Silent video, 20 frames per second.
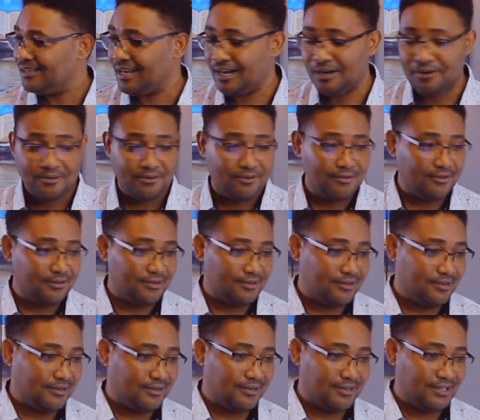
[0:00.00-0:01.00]
How?
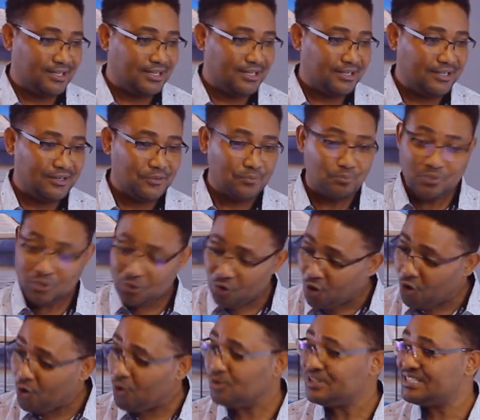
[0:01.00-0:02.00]

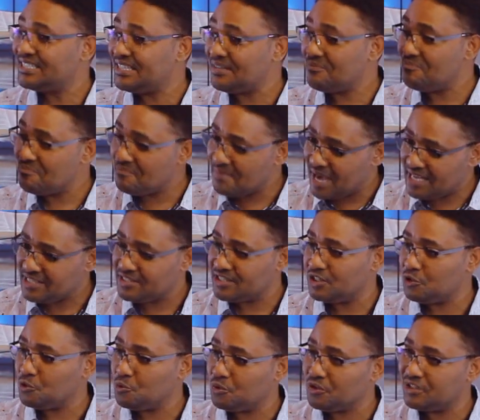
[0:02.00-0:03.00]
Because the
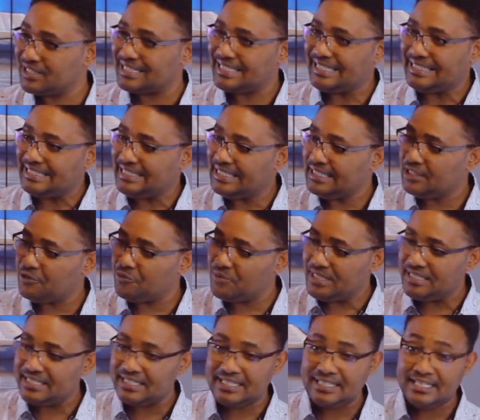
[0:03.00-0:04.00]
message was clearly
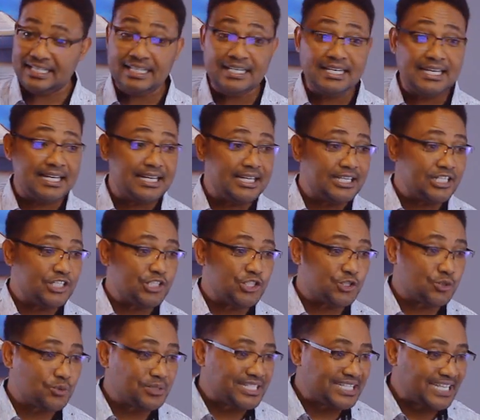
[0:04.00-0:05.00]
written in
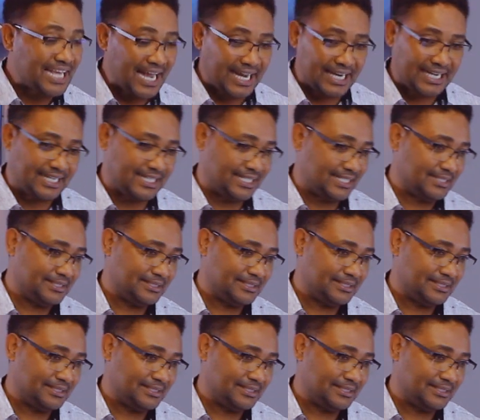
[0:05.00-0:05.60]
zodiac,